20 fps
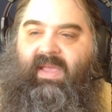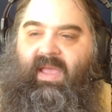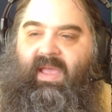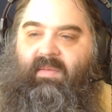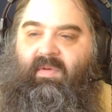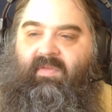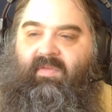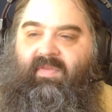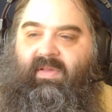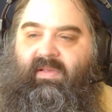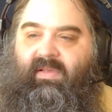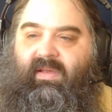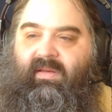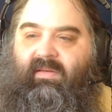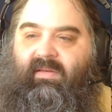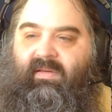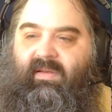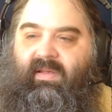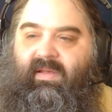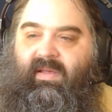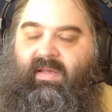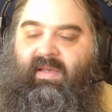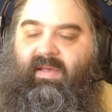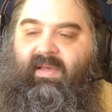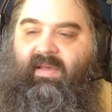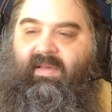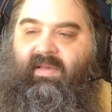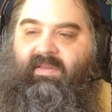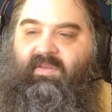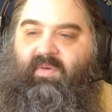became a villain.
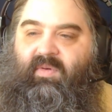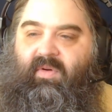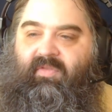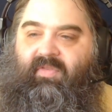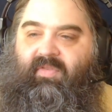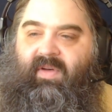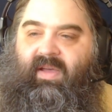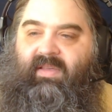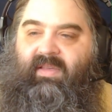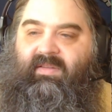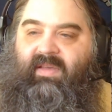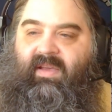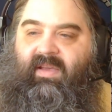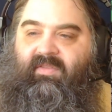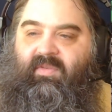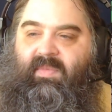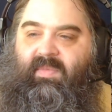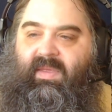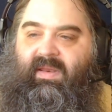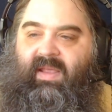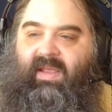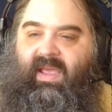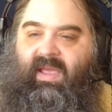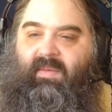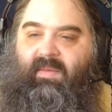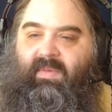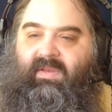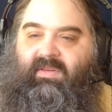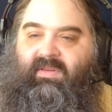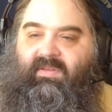So aside from the
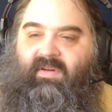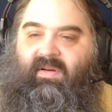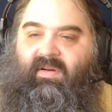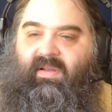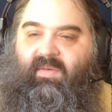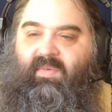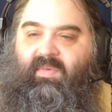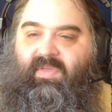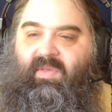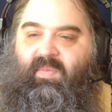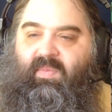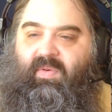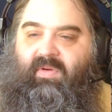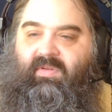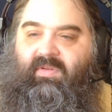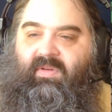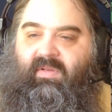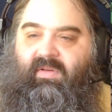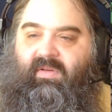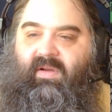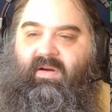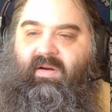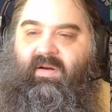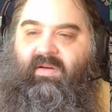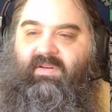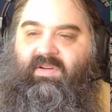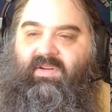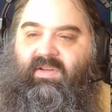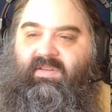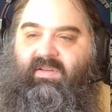name and starting with the personal
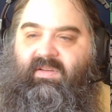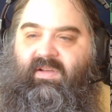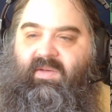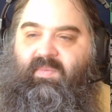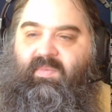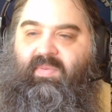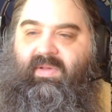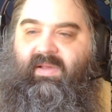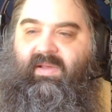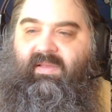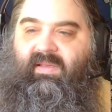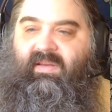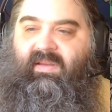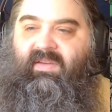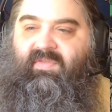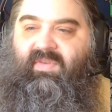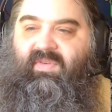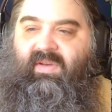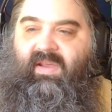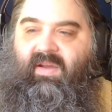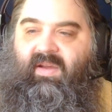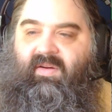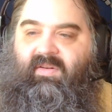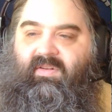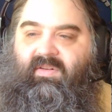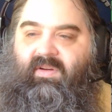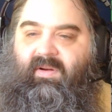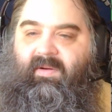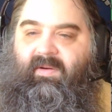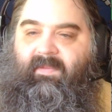guard, she's a completely different
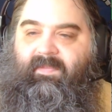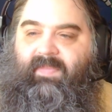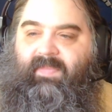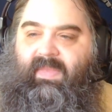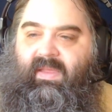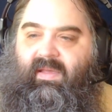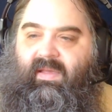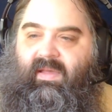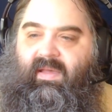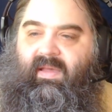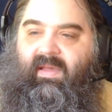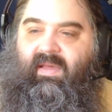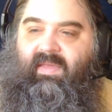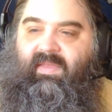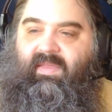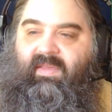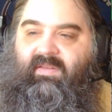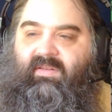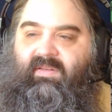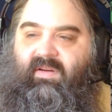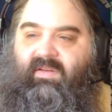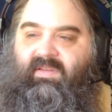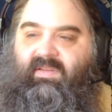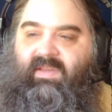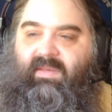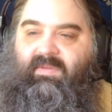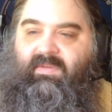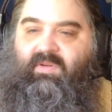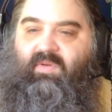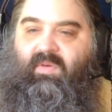character. This card
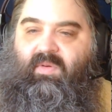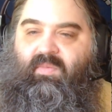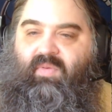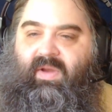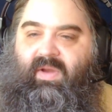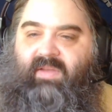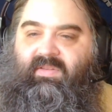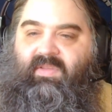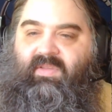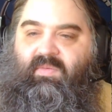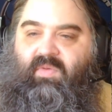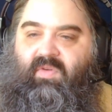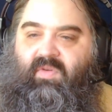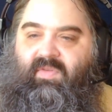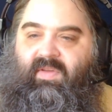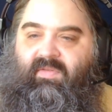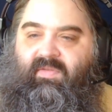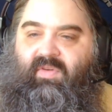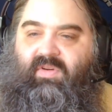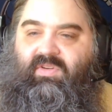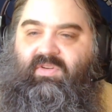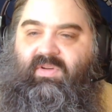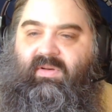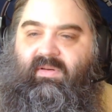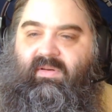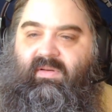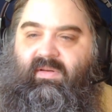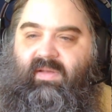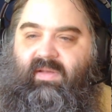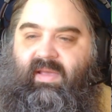seems to embrace the movie
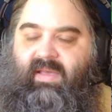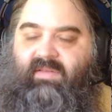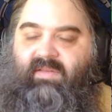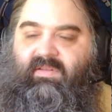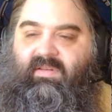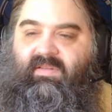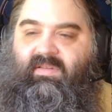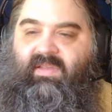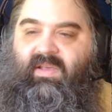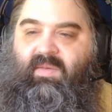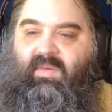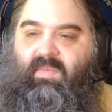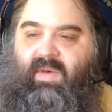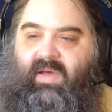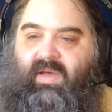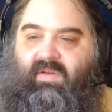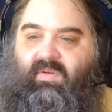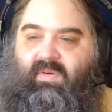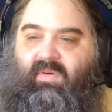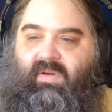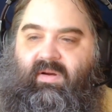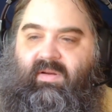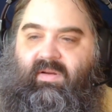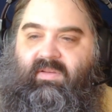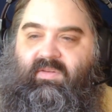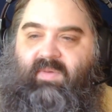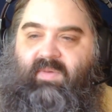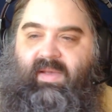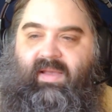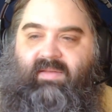version, as does the M'Baku
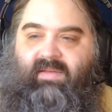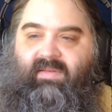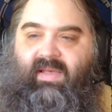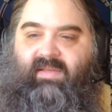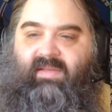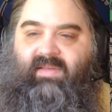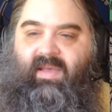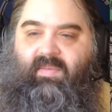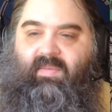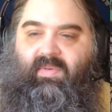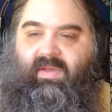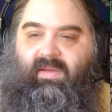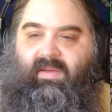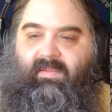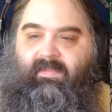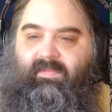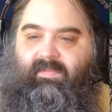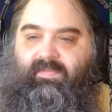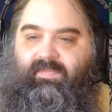card, so I guess that's happening.